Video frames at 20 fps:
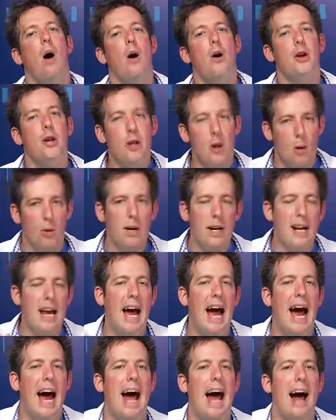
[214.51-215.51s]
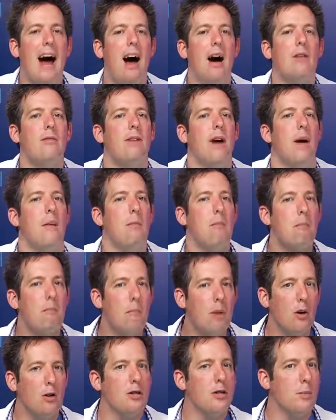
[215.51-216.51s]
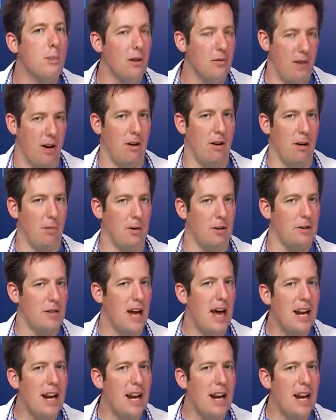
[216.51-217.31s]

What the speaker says: you can have multiple variables.